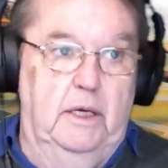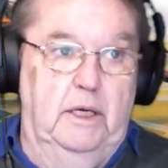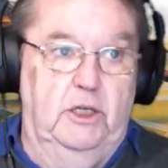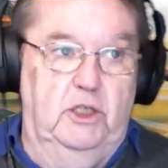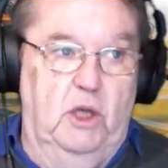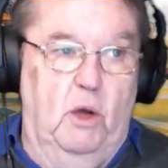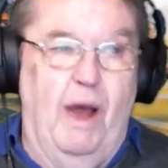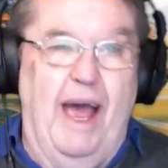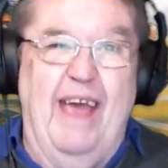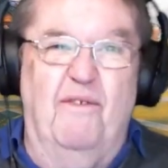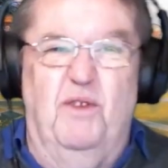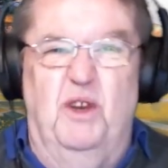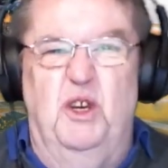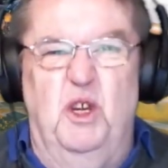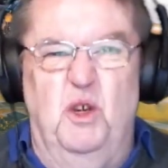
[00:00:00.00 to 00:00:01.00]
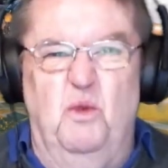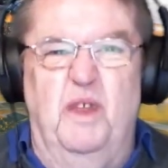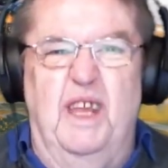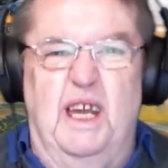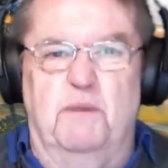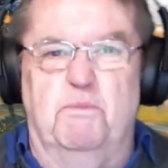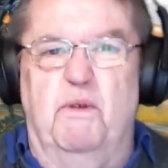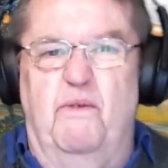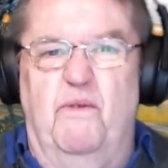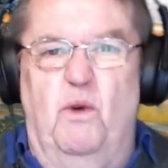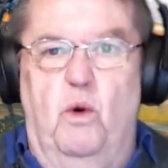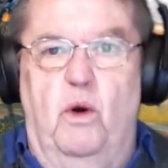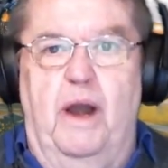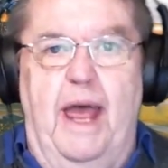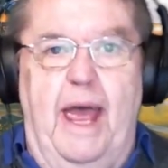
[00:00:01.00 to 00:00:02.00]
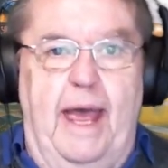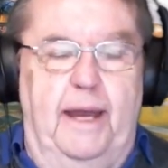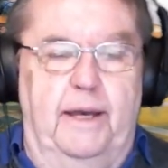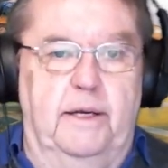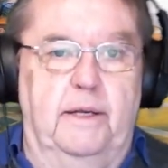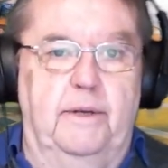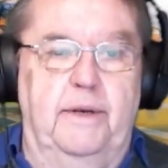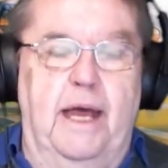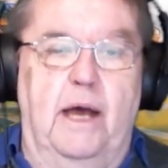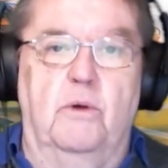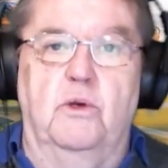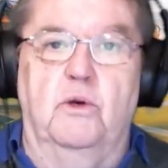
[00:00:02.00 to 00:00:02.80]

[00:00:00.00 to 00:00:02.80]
So I have to do that beforehand. Now you